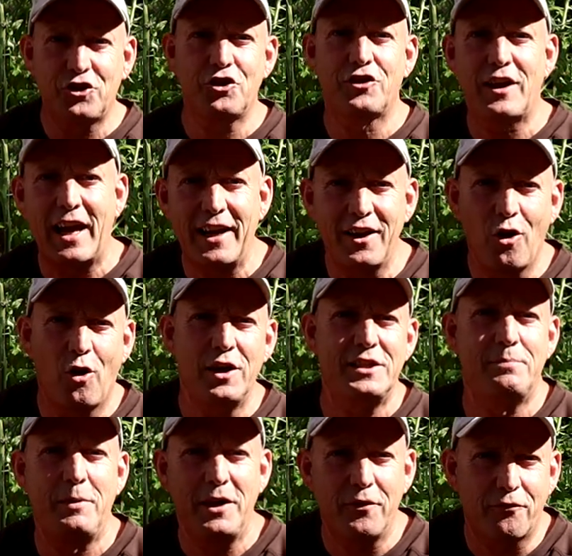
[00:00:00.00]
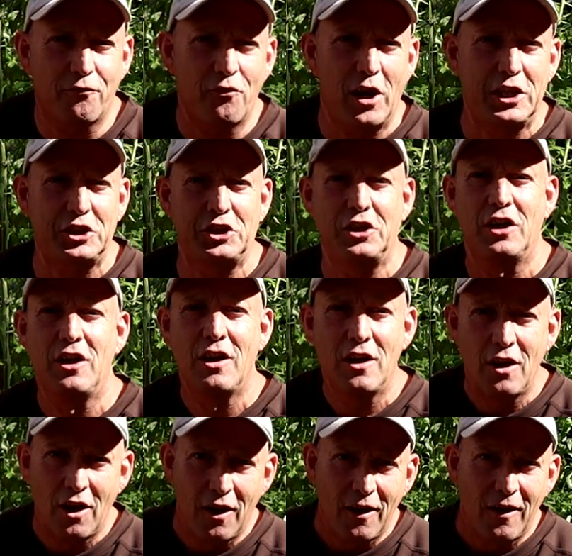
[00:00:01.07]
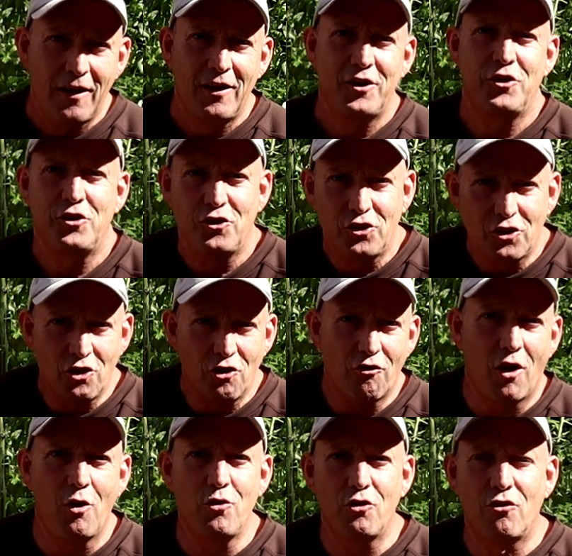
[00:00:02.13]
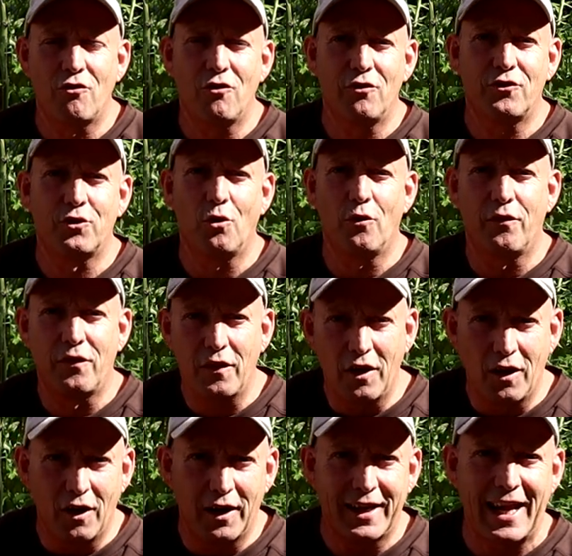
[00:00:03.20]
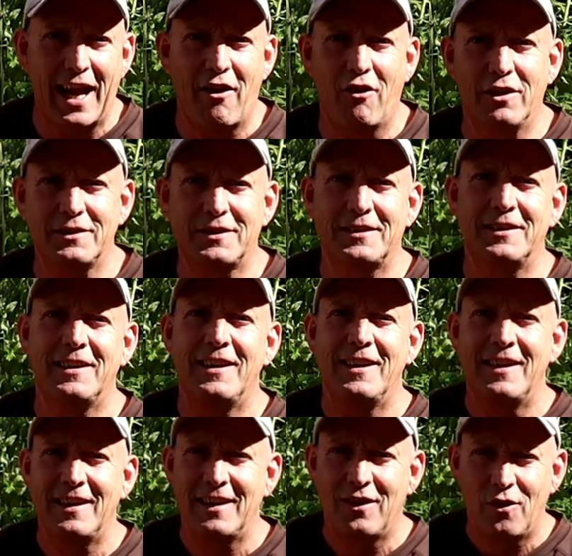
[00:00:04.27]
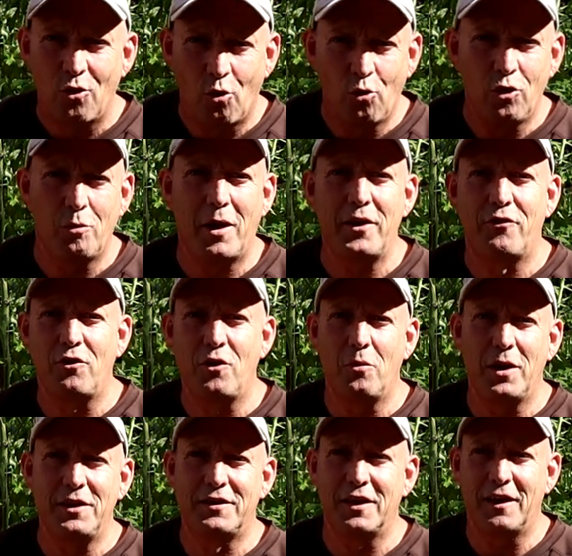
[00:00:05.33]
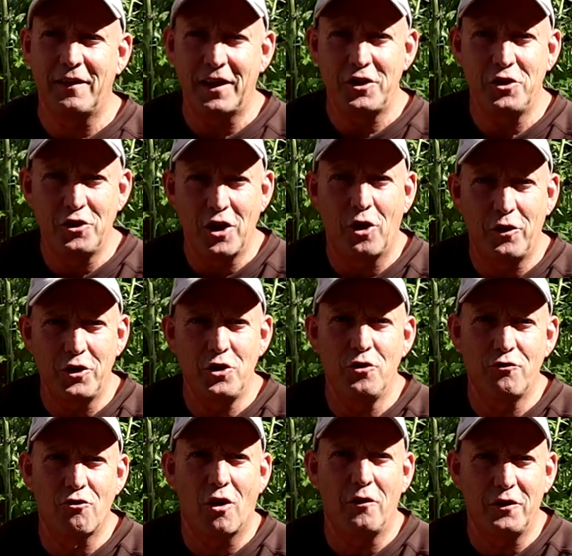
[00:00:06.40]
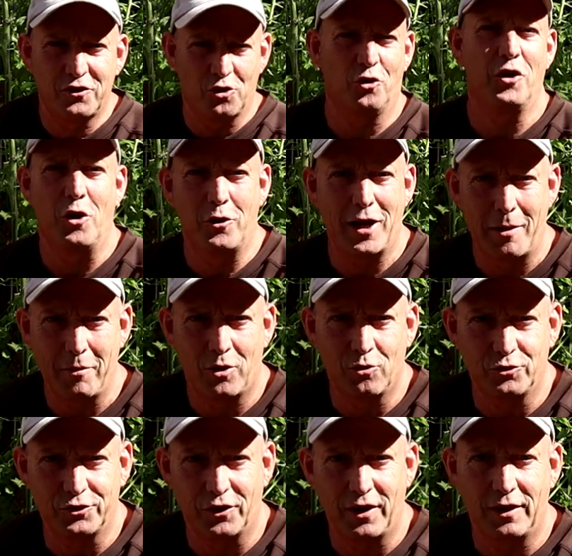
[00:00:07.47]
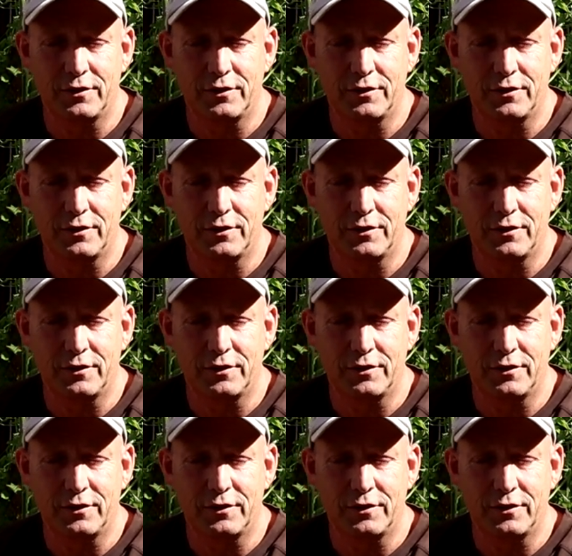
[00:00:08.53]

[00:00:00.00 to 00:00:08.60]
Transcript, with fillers: just that nice bit of fresh, your own sort of uh, carrots all the way through the winter that you know that you've grown, that's got no chemicals on it.